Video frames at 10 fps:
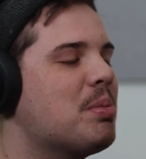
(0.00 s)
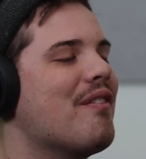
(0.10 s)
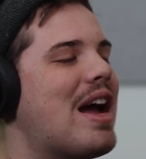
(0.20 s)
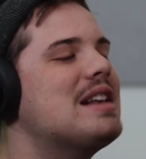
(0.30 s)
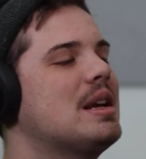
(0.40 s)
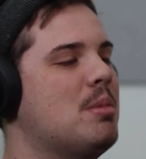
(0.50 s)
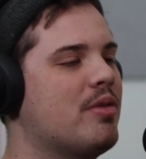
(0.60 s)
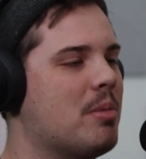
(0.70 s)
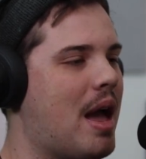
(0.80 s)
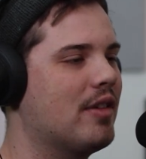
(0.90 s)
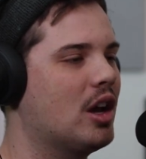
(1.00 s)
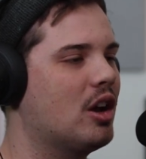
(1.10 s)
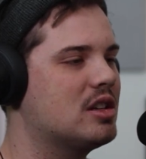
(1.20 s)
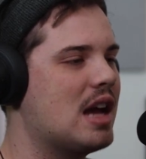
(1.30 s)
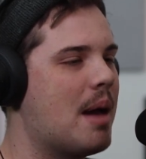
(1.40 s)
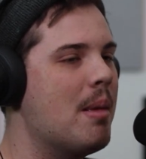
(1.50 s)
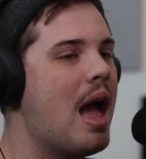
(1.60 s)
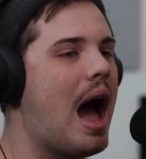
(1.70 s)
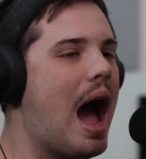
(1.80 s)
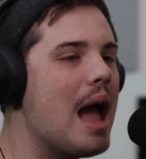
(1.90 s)
preventing me from having a good time.
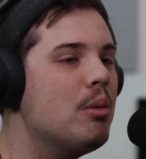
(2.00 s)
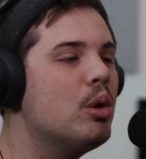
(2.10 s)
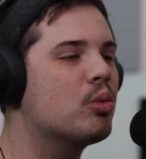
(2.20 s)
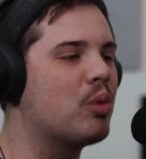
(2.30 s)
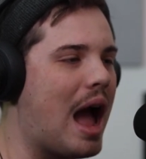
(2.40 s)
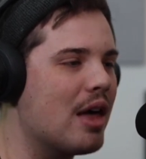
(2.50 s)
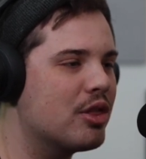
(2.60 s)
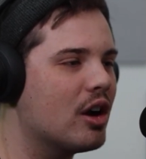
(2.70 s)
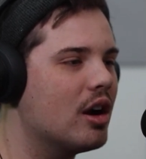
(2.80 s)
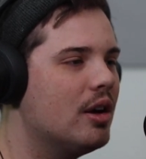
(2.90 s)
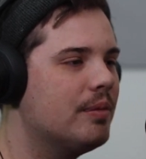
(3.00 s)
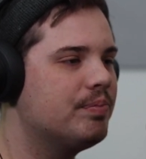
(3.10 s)
I would rather.